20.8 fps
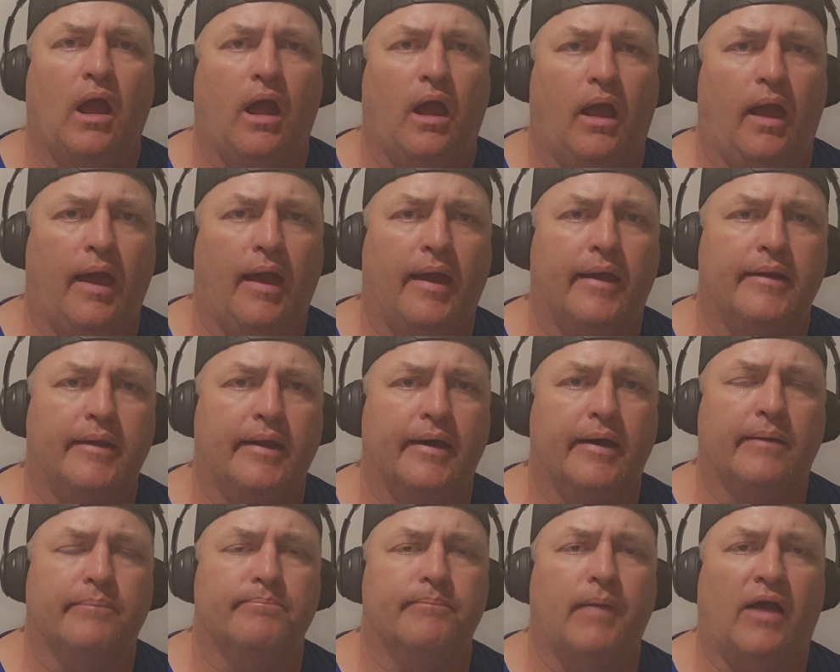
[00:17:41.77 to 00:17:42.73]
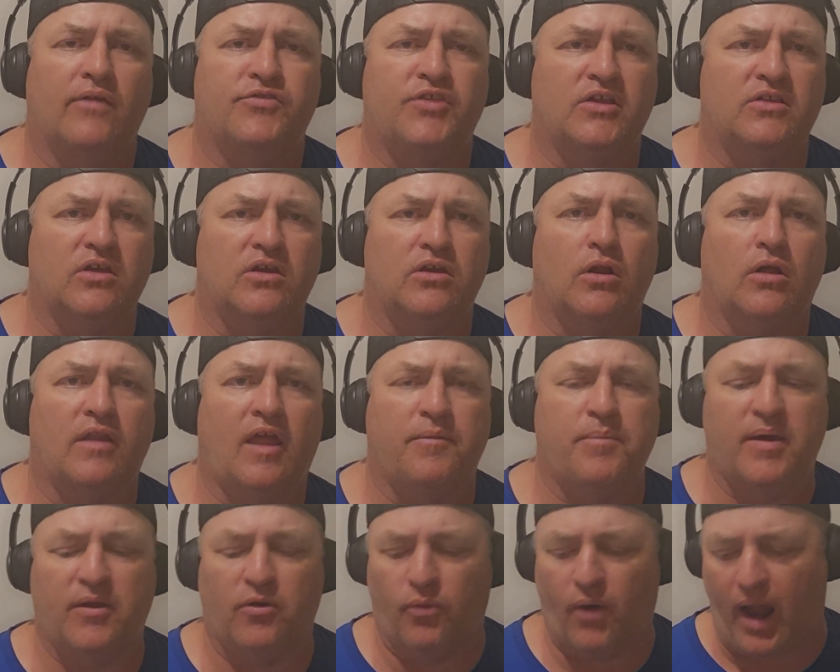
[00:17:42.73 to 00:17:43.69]
And I think, you know, they've
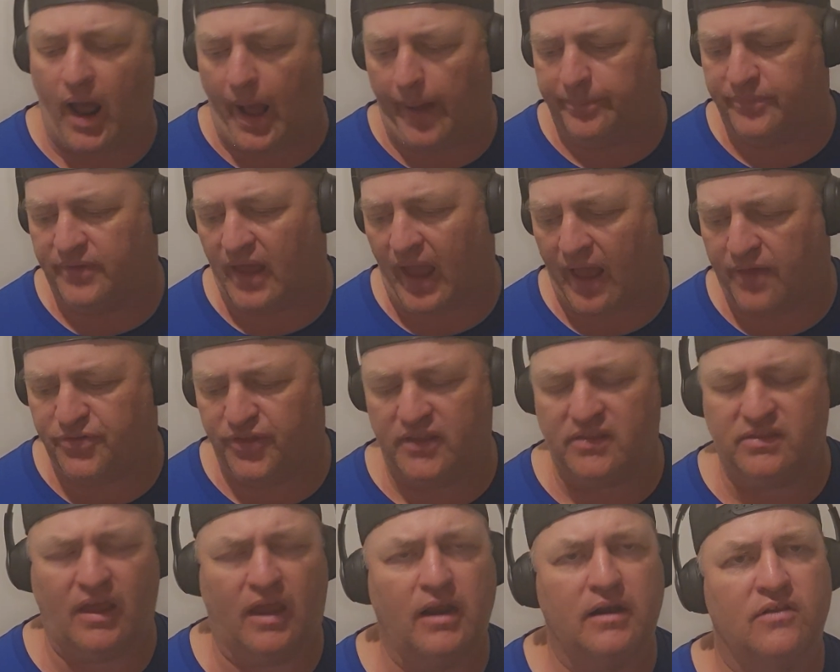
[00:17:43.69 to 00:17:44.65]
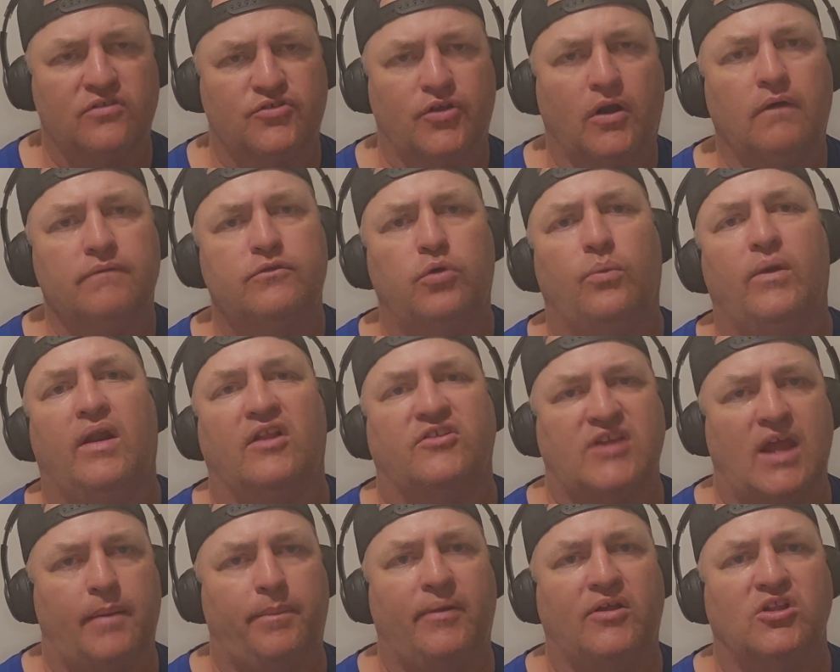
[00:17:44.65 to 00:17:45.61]
been robbed. I think they deserve to win the
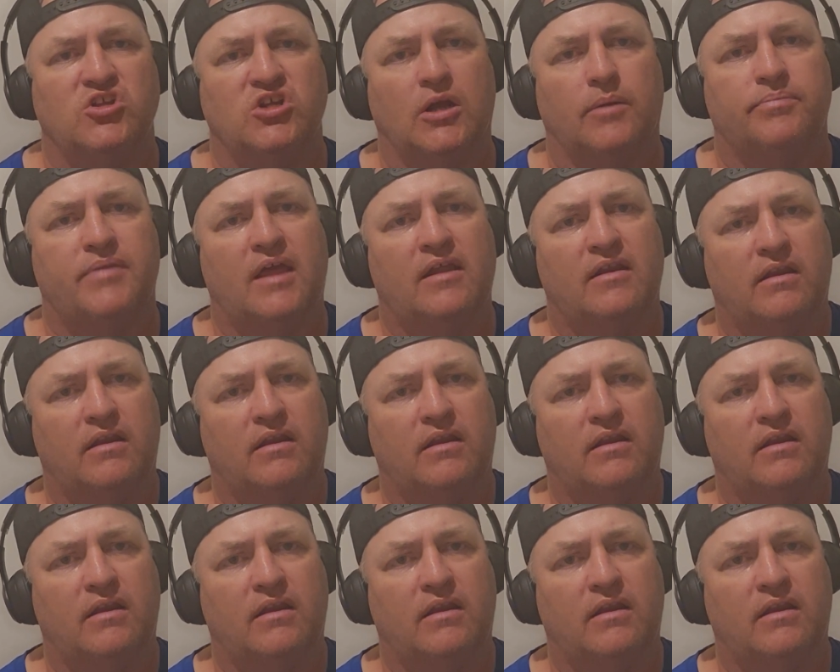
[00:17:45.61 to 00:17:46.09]
championship.